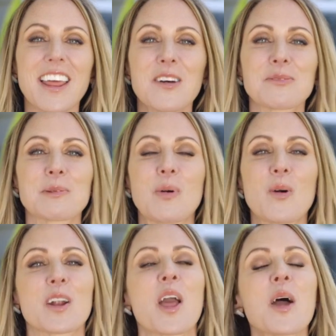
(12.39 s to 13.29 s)
Health
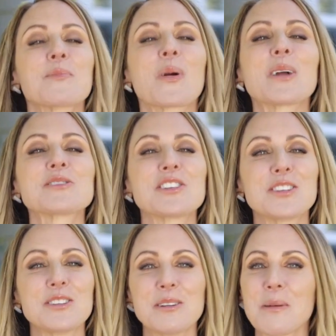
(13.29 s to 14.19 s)
Report, brought to
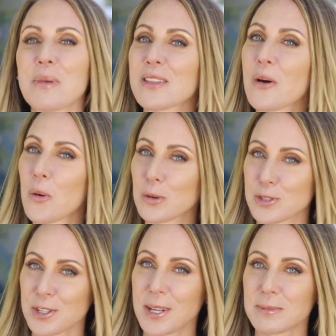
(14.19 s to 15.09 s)
you by The Whole
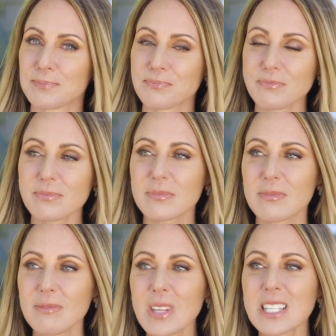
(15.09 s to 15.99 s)
Journey.
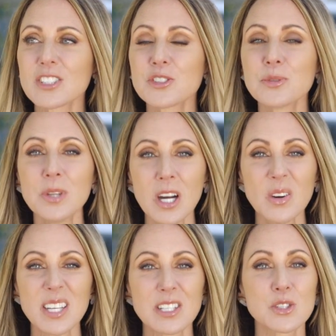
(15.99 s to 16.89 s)
Did you
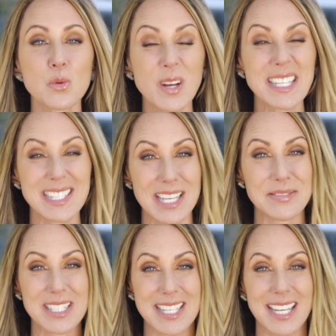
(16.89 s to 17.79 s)
know in
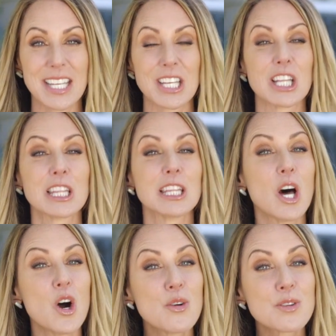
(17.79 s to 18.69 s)
2017
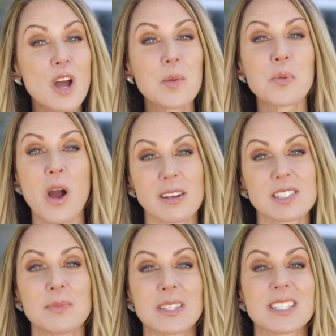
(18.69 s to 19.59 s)
alone,
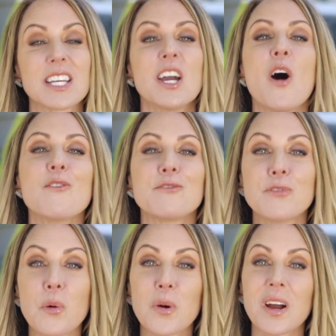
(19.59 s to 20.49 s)
approximately
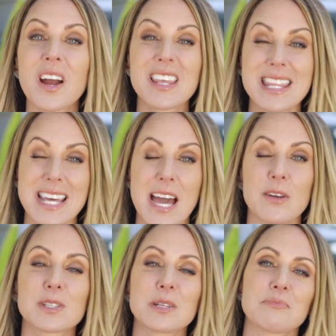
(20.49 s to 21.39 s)

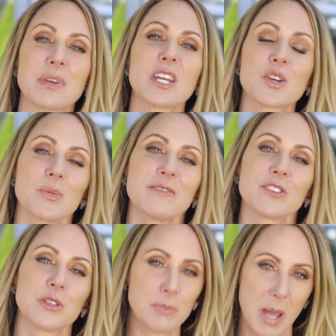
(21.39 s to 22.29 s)
4,000
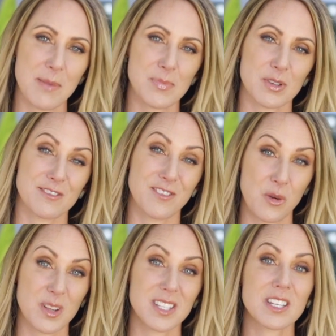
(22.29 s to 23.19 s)
peer-reviewed papers
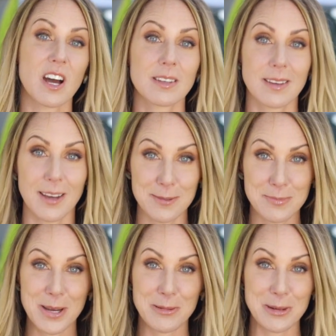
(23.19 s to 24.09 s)
focused on gut
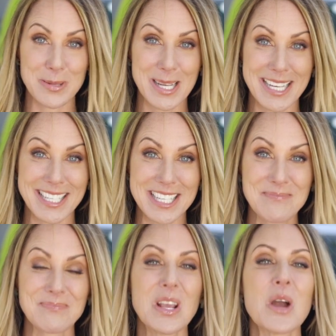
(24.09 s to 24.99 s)
microbiota,
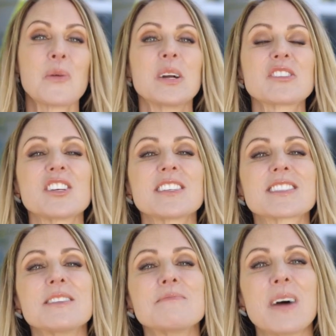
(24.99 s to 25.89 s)
which is
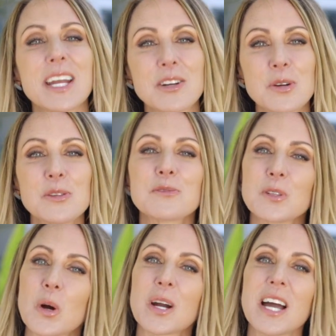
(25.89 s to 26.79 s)
the
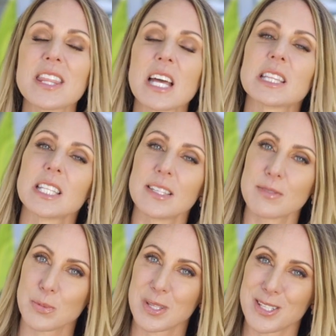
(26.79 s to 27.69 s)
microflora that
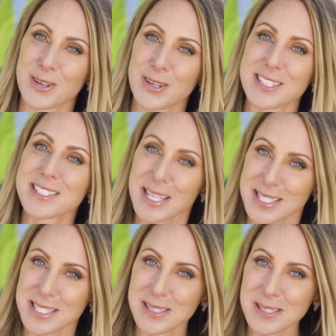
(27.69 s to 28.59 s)
lives within our
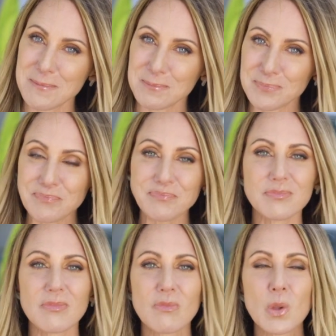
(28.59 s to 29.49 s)
intestines?
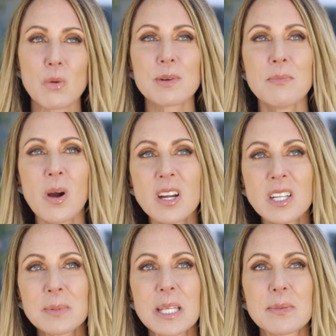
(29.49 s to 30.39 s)

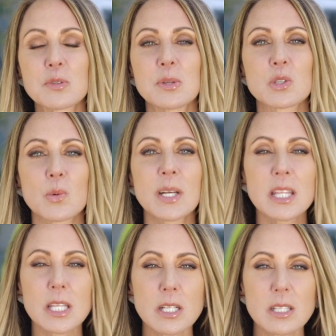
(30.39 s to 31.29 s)
Remarkably, between
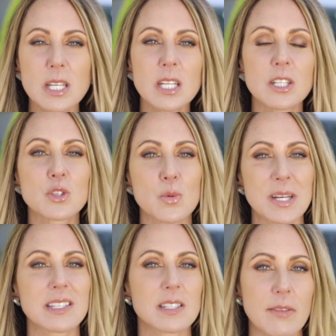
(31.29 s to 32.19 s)
2013 and
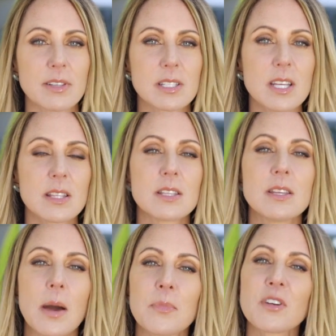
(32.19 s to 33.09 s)
2017, the
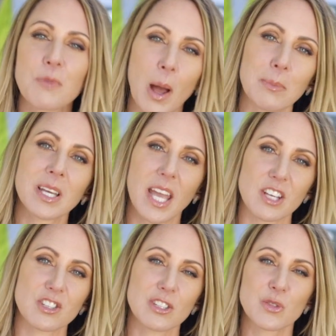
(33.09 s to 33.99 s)
number of
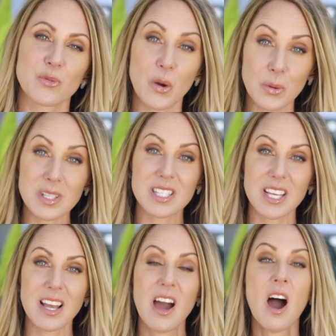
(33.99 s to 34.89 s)
publications
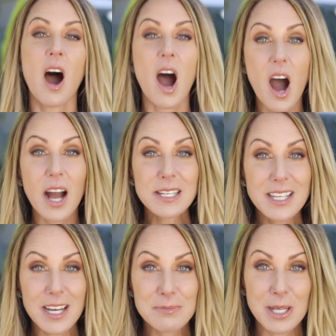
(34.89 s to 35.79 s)
focusing on
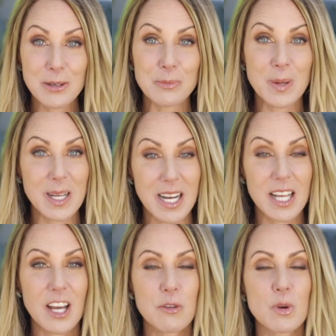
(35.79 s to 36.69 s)
gut
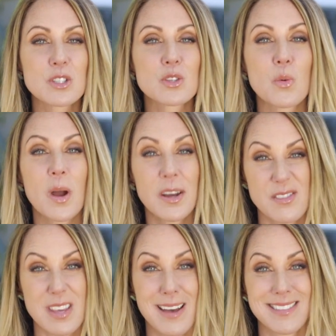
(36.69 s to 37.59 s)
microbiota was
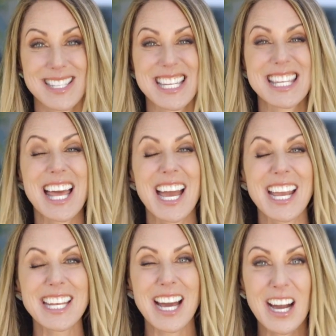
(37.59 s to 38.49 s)

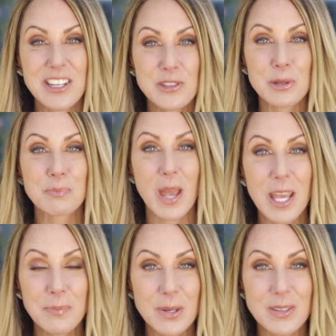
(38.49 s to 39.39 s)
12,900
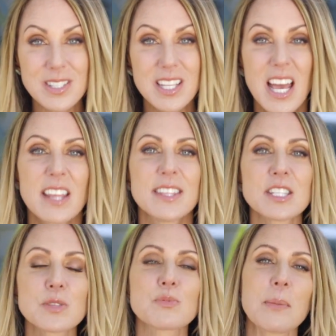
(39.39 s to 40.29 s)
papers.
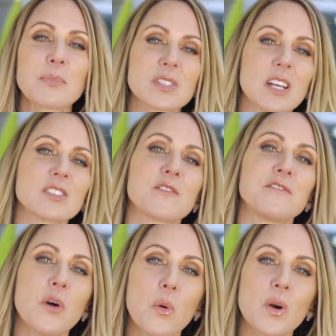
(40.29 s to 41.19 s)
This represents
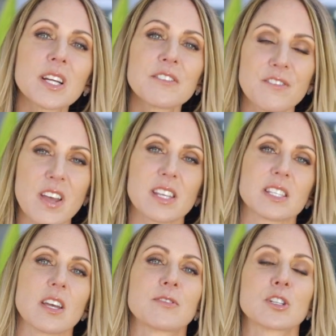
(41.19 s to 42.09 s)

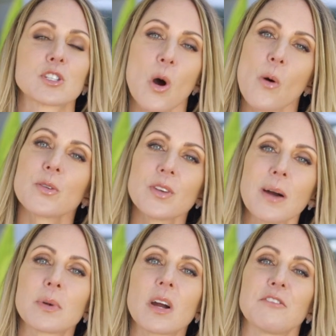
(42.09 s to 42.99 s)
4/5 of the total
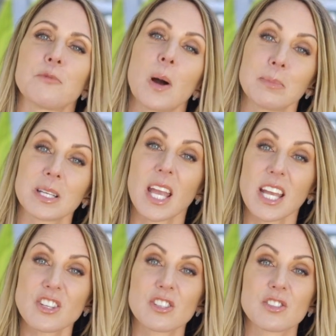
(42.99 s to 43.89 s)
number of
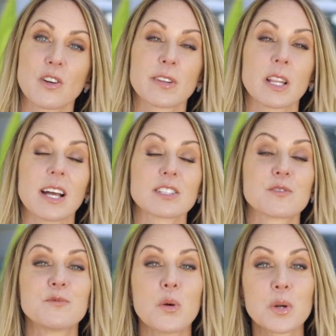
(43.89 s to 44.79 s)
publications over the last
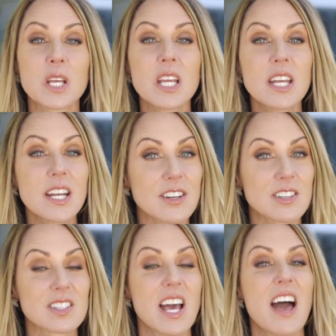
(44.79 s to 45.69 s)
40
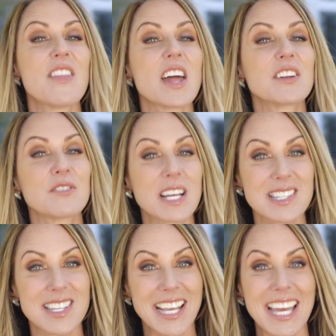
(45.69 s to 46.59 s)
years that
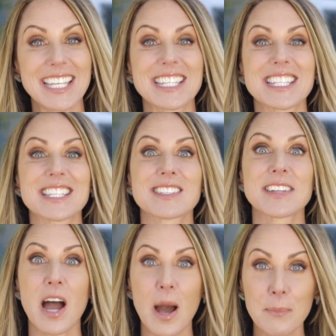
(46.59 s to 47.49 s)
investigated this
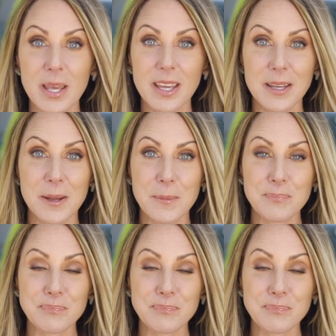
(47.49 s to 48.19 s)
topic.